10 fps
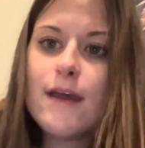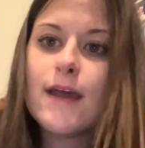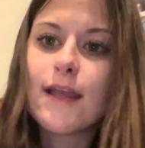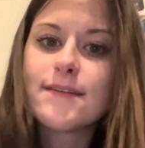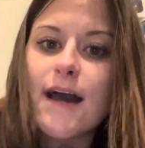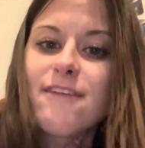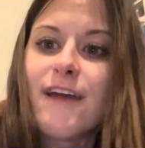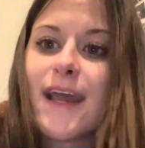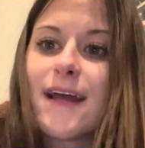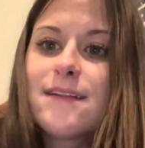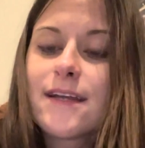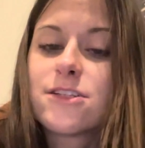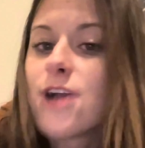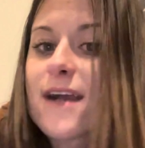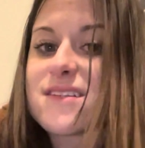it gets out of hand, like
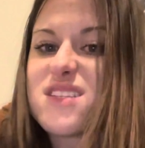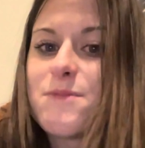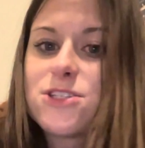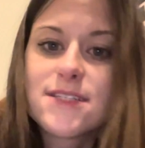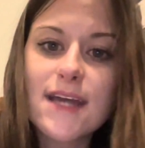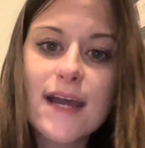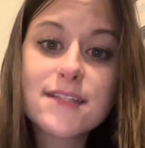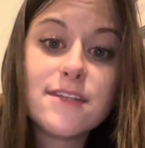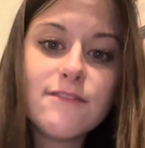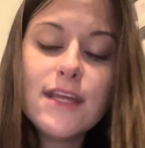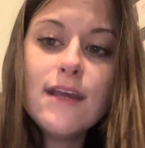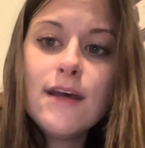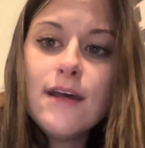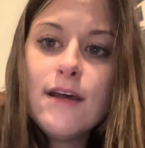to track suspicious activity.